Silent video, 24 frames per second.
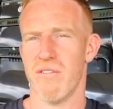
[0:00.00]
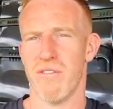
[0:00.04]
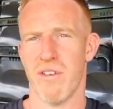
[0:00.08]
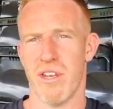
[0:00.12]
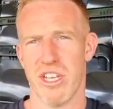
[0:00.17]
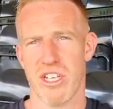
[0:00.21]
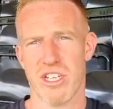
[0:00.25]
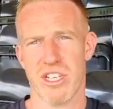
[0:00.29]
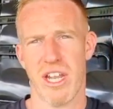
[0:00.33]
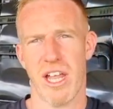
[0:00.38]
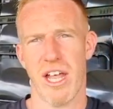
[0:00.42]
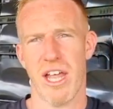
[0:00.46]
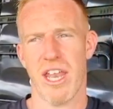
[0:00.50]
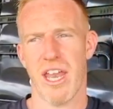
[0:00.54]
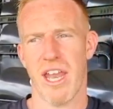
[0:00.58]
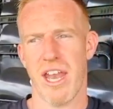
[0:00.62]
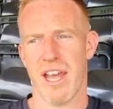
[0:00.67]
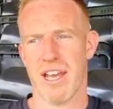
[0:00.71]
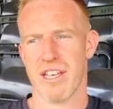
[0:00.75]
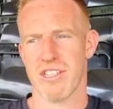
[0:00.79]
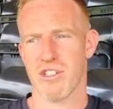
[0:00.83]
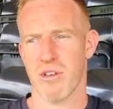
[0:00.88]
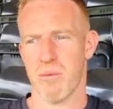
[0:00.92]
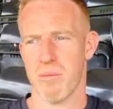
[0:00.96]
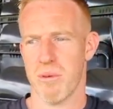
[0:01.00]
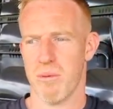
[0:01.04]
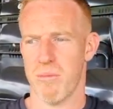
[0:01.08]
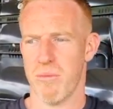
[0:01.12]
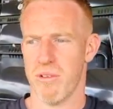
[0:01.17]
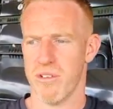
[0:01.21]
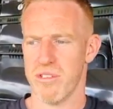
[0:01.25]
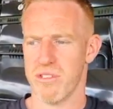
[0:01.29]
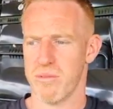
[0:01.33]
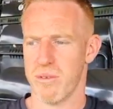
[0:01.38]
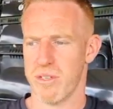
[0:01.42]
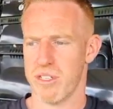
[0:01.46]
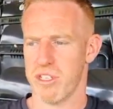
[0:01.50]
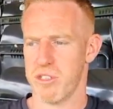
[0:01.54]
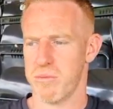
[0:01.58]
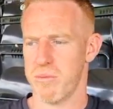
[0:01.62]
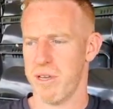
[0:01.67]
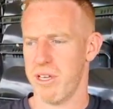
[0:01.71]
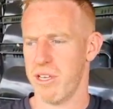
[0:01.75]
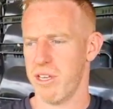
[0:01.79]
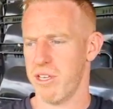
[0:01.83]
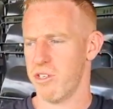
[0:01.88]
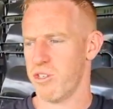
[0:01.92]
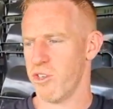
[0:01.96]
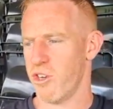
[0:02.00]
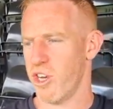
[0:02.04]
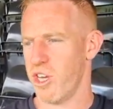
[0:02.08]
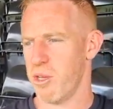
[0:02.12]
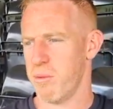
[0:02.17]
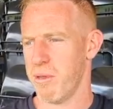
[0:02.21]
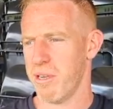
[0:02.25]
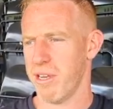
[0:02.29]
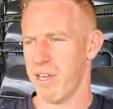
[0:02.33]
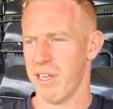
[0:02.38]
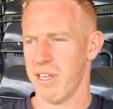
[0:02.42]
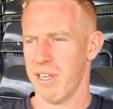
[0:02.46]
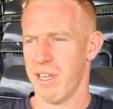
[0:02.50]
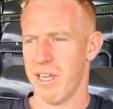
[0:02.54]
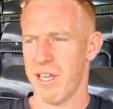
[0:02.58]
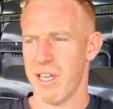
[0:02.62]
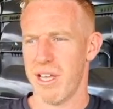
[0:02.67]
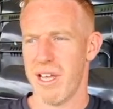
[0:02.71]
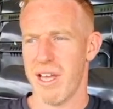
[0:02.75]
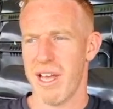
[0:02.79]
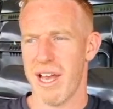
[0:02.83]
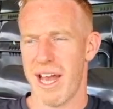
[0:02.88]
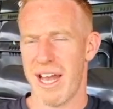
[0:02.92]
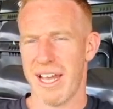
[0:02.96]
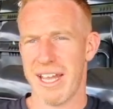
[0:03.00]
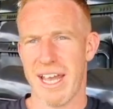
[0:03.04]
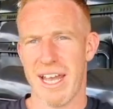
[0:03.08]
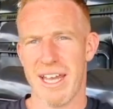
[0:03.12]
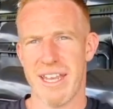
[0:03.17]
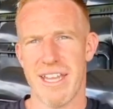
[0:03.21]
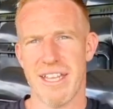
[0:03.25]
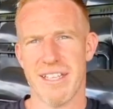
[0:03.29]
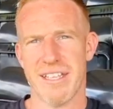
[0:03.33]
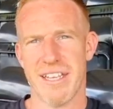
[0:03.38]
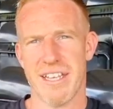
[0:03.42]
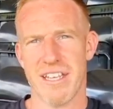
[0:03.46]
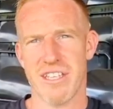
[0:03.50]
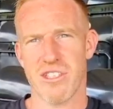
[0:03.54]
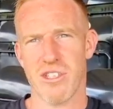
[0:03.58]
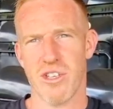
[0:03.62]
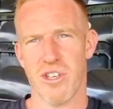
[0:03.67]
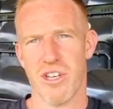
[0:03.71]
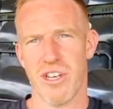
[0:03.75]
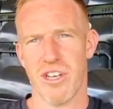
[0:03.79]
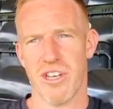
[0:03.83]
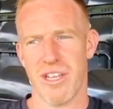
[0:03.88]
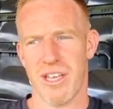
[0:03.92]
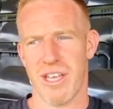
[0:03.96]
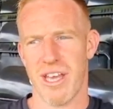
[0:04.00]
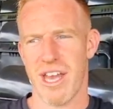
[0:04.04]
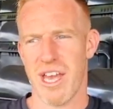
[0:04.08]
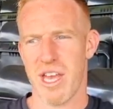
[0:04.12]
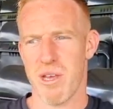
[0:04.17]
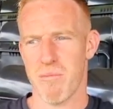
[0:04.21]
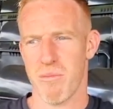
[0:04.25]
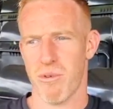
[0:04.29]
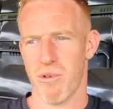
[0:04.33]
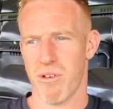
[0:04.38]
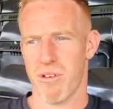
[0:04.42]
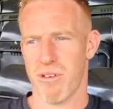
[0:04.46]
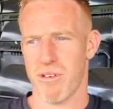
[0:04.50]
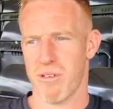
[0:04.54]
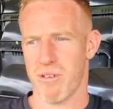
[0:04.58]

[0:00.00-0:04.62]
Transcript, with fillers: finishing that in the next couple of months, which has been enjoyable and, and getting into this side of the game. But